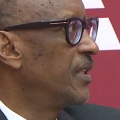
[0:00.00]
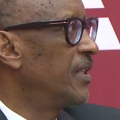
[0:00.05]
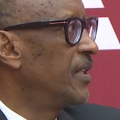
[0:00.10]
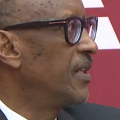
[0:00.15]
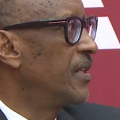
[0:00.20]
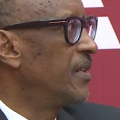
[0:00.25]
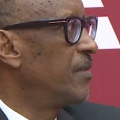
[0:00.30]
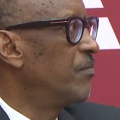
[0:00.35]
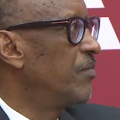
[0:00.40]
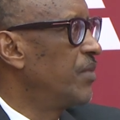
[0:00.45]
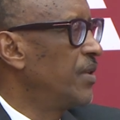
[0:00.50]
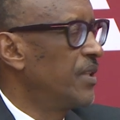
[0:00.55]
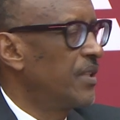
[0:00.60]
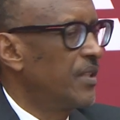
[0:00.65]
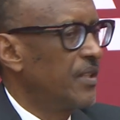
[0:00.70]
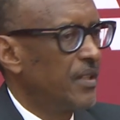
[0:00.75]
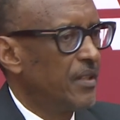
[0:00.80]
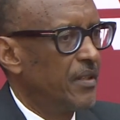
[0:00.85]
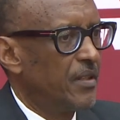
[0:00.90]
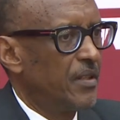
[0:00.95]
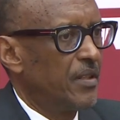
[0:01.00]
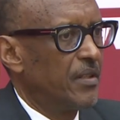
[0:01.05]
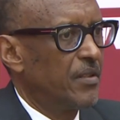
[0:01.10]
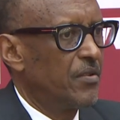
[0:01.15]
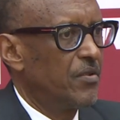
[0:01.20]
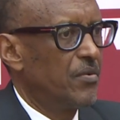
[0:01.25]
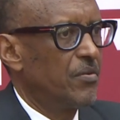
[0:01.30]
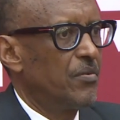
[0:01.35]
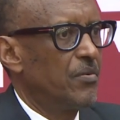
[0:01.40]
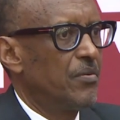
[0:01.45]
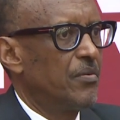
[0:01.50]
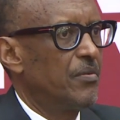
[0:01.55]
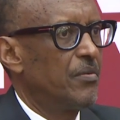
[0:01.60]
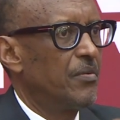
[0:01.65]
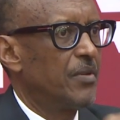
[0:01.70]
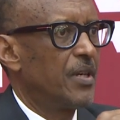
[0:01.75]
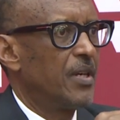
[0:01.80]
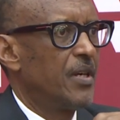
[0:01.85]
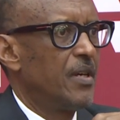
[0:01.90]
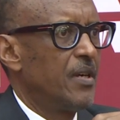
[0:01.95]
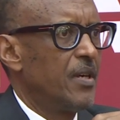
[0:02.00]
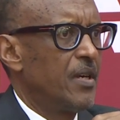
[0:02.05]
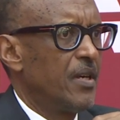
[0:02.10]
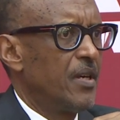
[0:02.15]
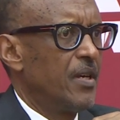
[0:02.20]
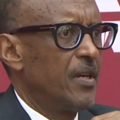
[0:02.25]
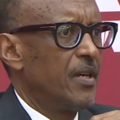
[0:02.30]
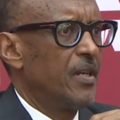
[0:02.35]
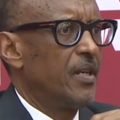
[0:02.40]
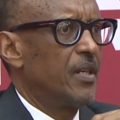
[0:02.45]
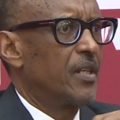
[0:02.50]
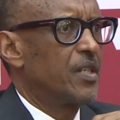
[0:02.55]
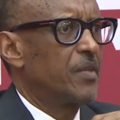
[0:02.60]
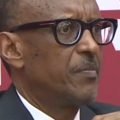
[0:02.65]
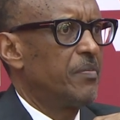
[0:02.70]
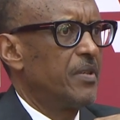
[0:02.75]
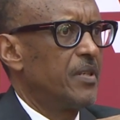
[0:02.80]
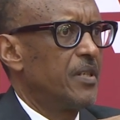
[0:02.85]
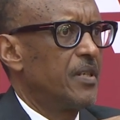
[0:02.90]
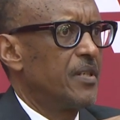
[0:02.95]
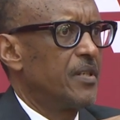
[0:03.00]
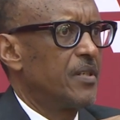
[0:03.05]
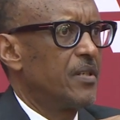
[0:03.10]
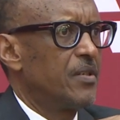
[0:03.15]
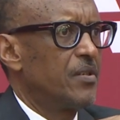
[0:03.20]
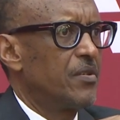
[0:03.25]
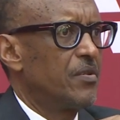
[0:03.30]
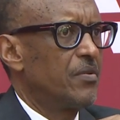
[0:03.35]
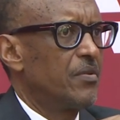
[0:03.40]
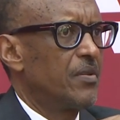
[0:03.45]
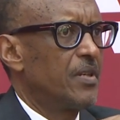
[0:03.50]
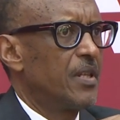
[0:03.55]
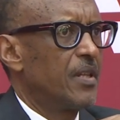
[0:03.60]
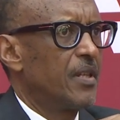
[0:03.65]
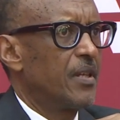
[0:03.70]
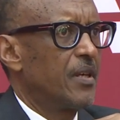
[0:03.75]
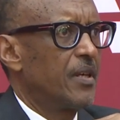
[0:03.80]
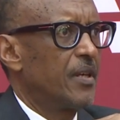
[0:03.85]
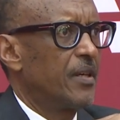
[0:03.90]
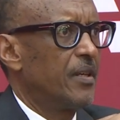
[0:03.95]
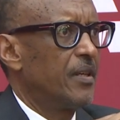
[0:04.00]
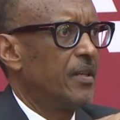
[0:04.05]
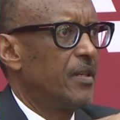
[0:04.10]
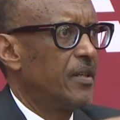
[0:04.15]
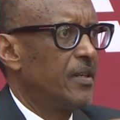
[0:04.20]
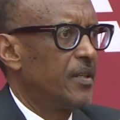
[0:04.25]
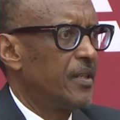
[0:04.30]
and bringing the two experiences together